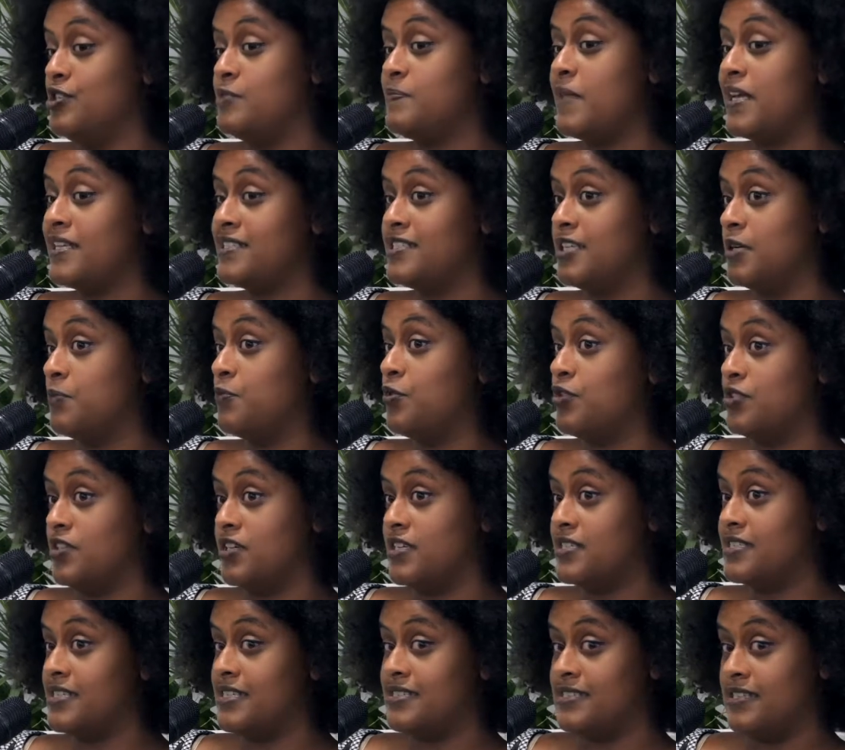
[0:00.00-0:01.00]
plastic
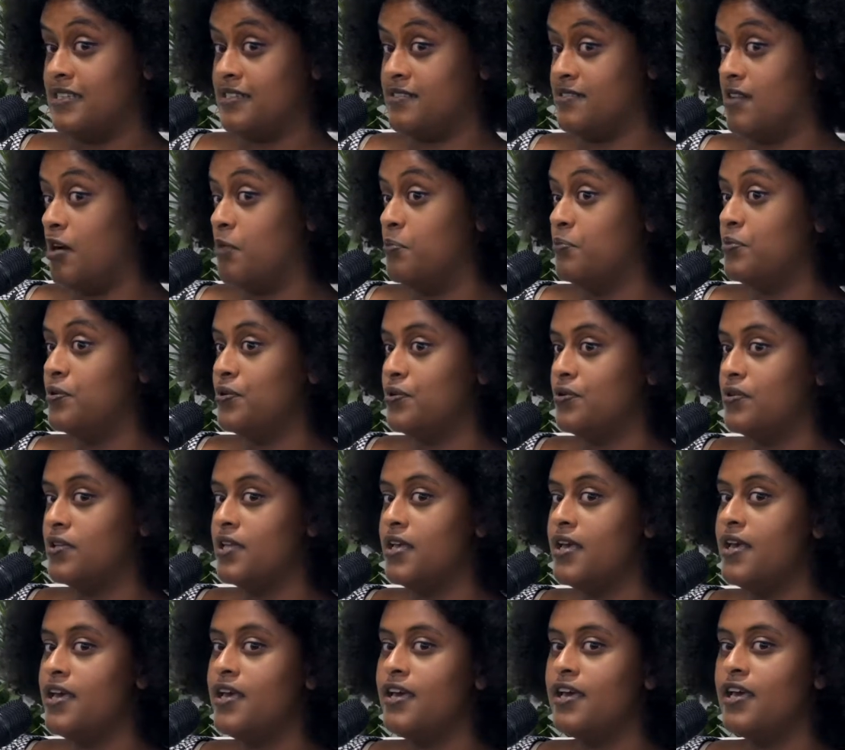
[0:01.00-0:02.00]
products as an example.
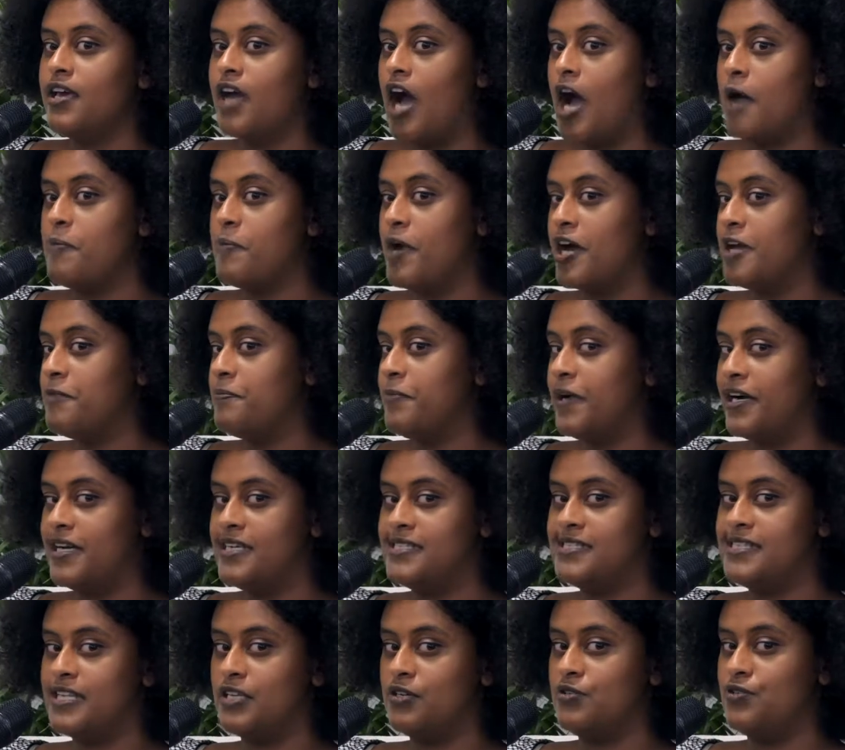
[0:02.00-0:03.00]
I might buy a
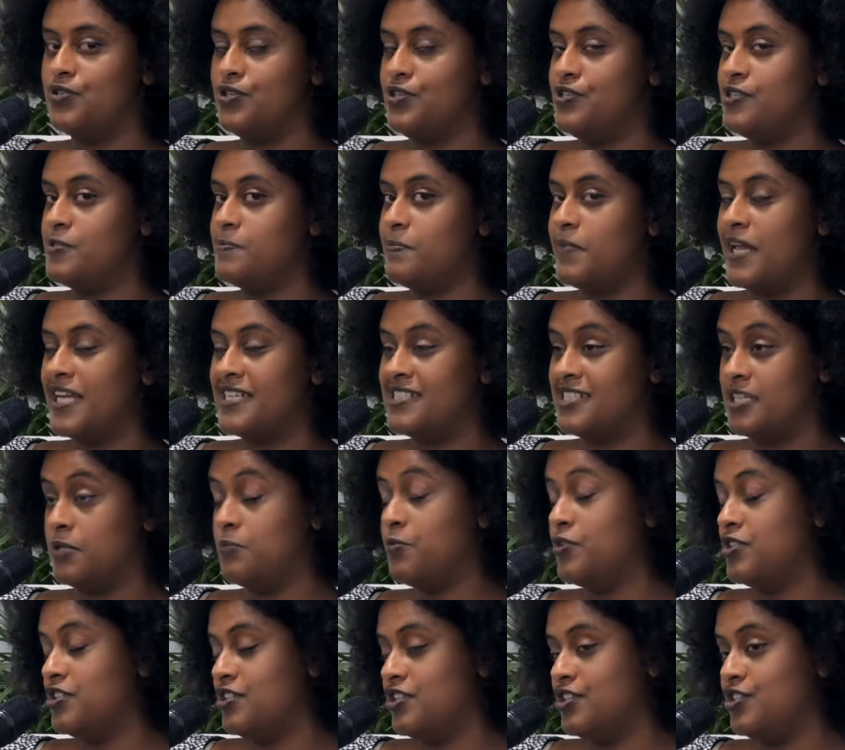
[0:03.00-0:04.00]
single-use plastic
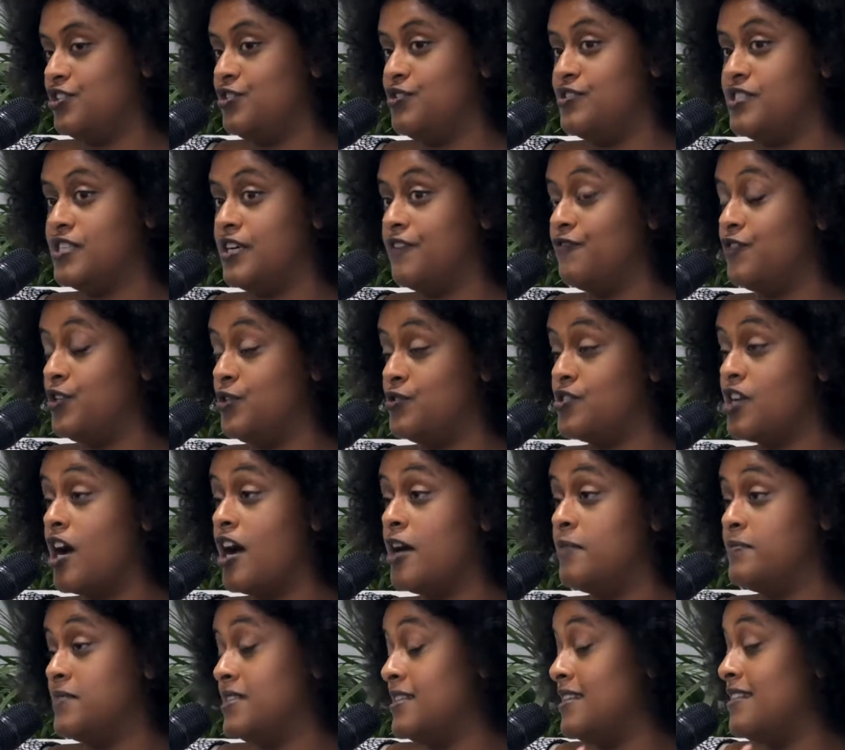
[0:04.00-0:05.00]
product, use it a few
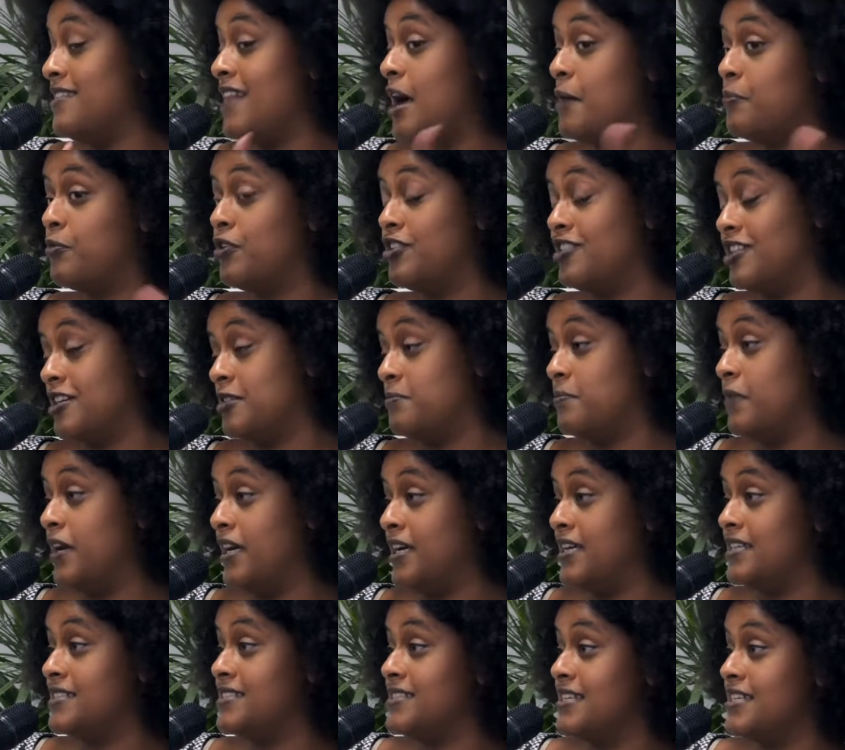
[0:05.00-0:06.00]
times, and then that product
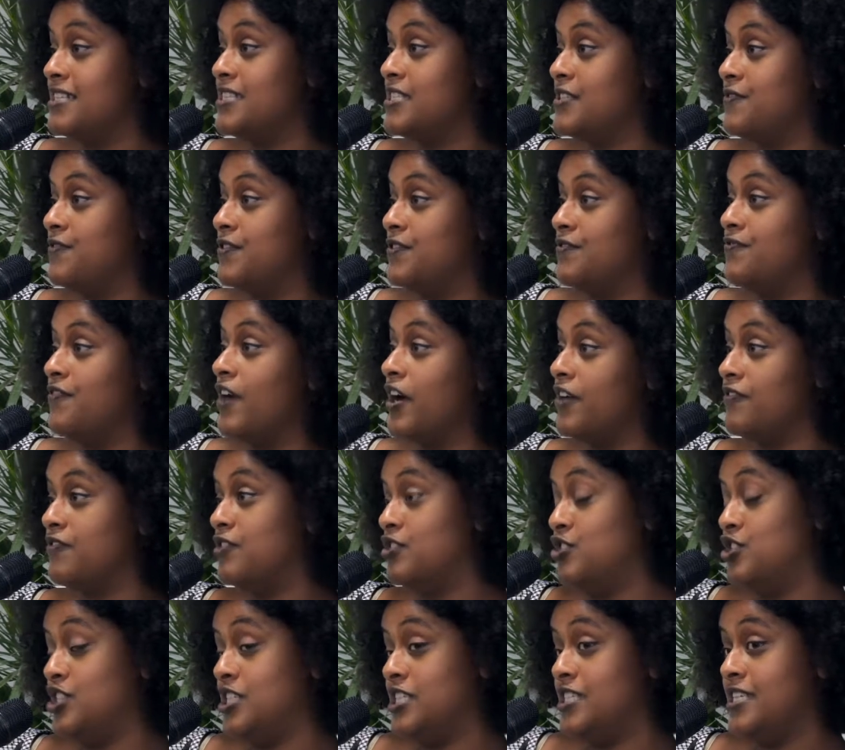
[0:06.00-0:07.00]
might exist for 500
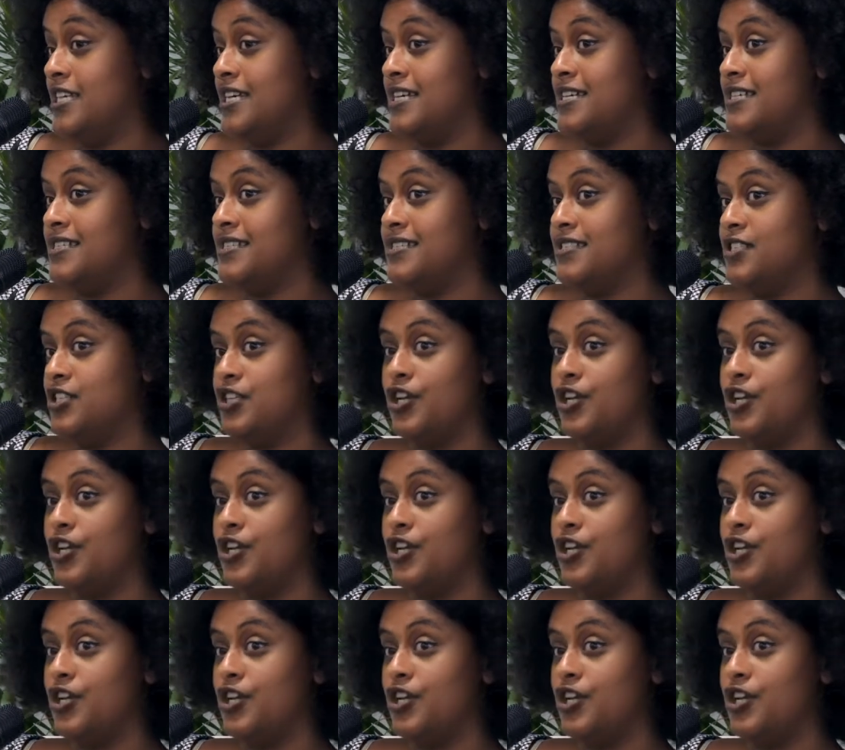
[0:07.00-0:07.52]
years.